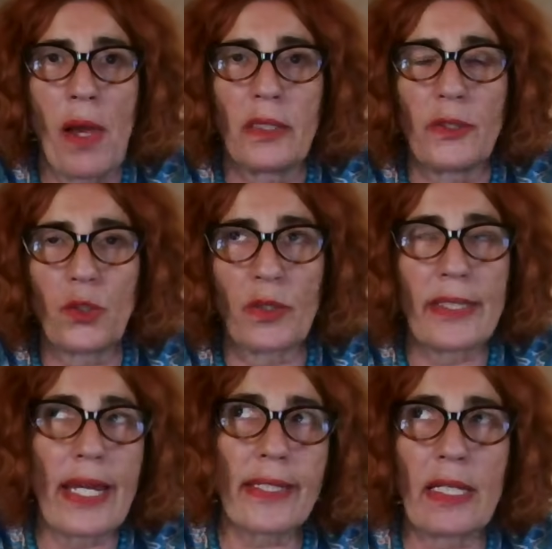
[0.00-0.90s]
You know,
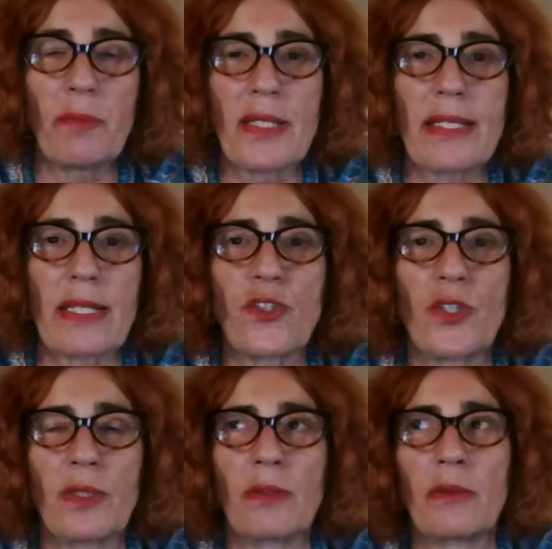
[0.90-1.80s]
there can be
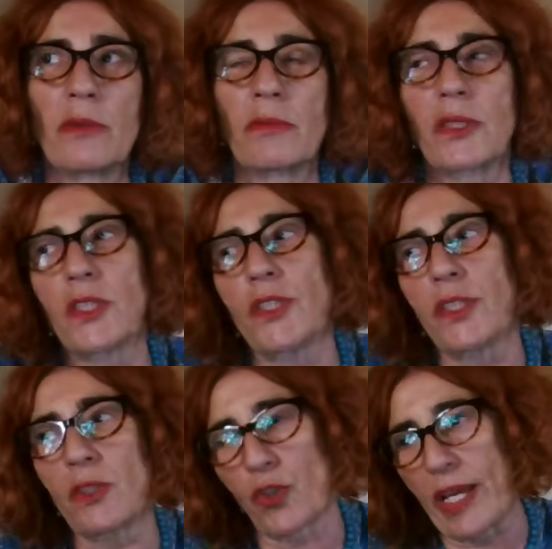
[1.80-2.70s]

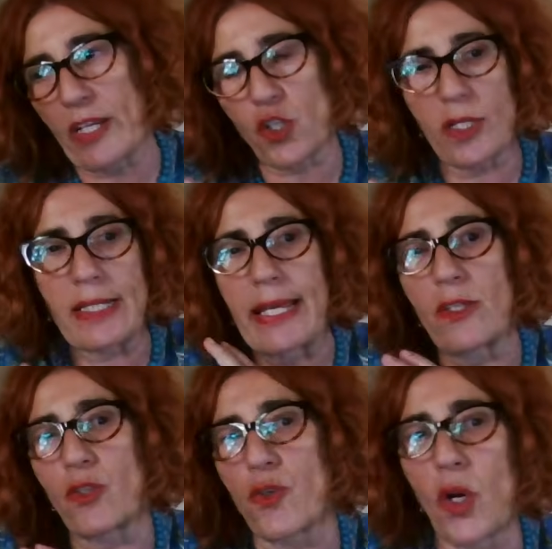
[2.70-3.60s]
certain corrections
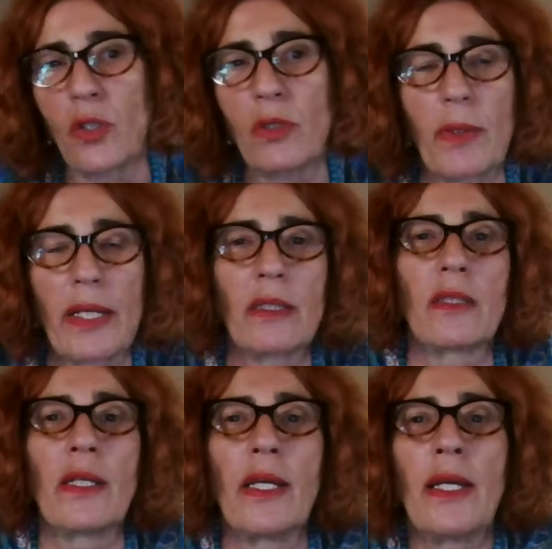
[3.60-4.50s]
later on when